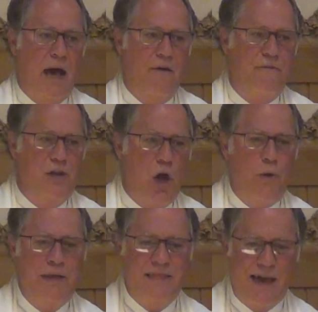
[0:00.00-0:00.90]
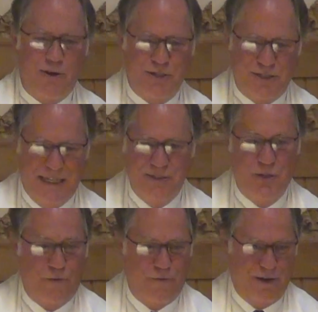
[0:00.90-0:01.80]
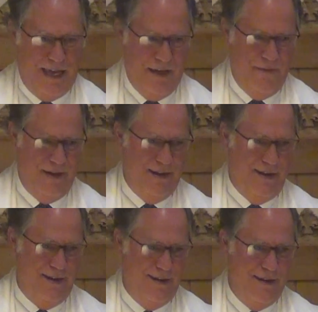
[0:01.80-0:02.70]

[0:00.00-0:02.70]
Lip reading: of knowing that our sins are forgiven,